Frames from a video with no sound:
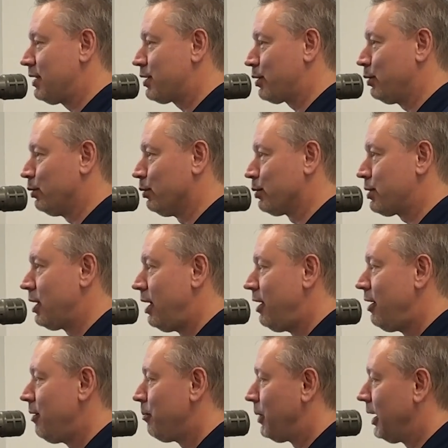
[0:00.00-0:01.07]
Schools.
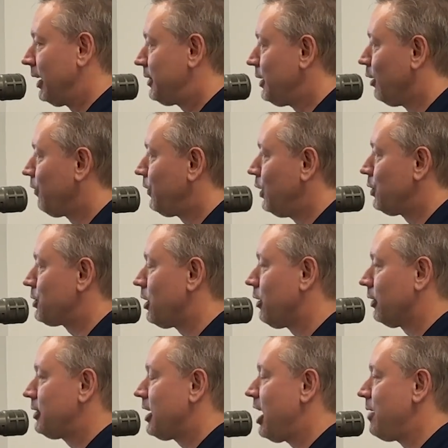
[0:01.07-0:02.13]
But I tell folks
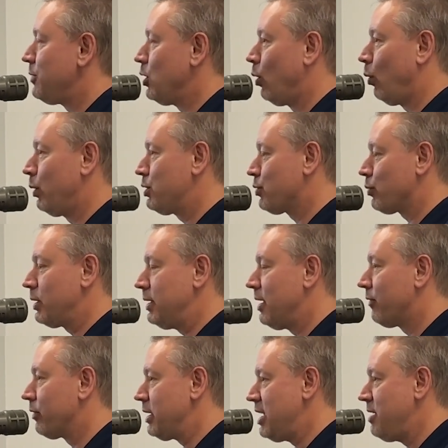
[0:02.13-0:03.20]
all the time, you always read
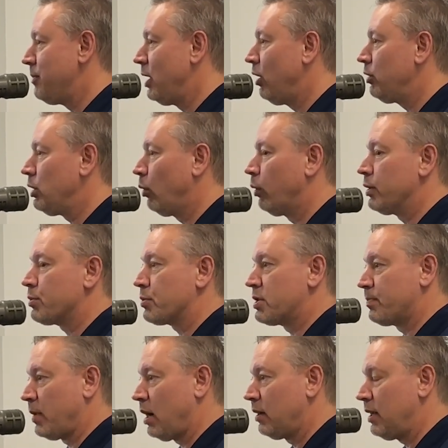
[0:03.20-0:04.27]
every email. You always
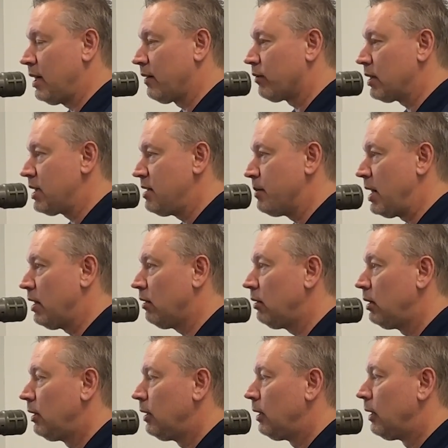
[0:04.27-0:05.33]
respond to every email,
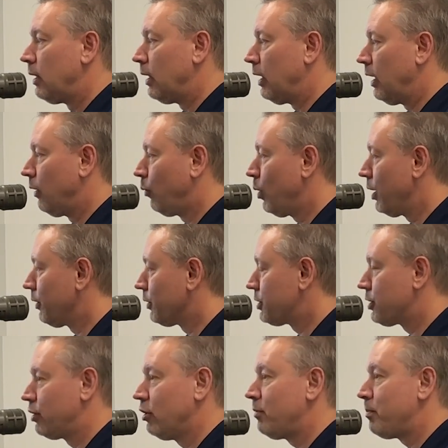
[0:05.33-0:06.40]
whether it's
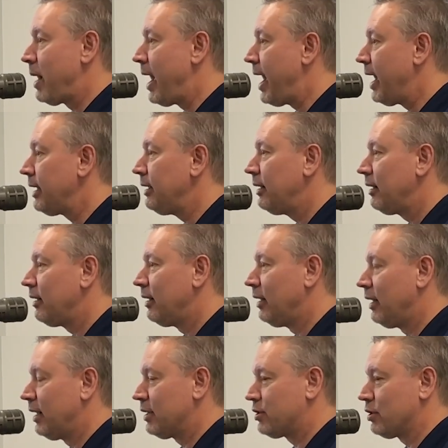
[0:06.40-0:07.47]
good, bad.
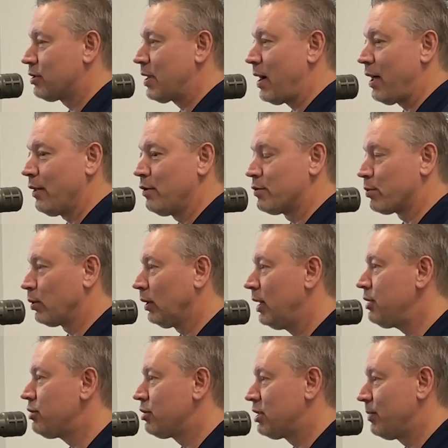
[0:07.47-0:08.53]
And it's just how those
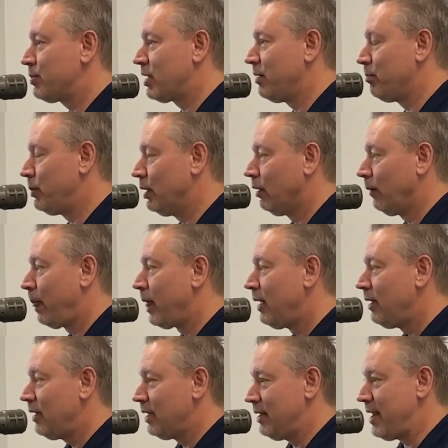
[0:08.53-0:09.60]
relationships get built.
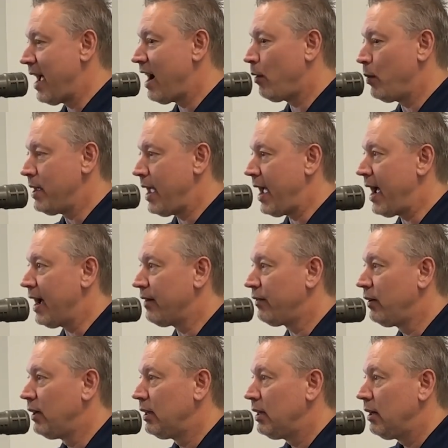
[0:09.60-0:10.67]
And now we have
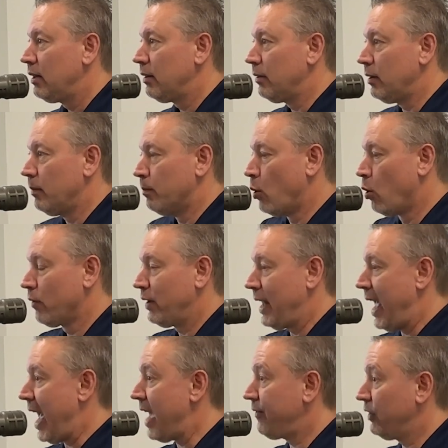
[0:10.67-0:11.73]
more of an
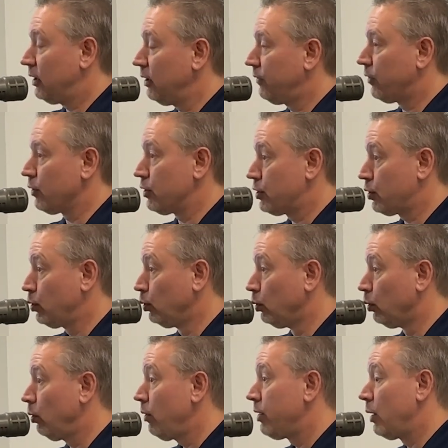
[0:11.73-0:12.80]
advocate for the
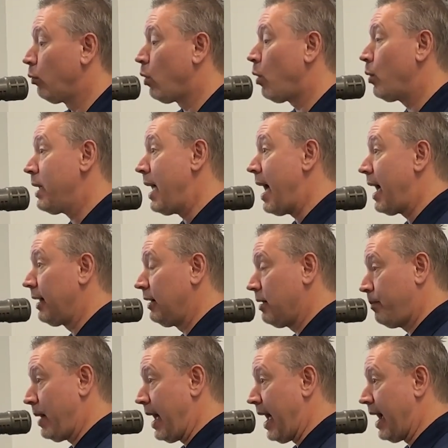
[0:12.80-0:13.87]
school than what we had in the
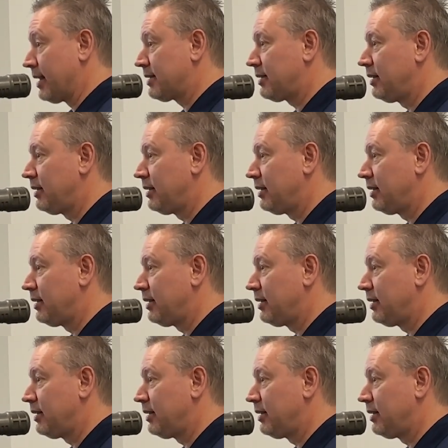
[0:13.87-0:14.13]
past.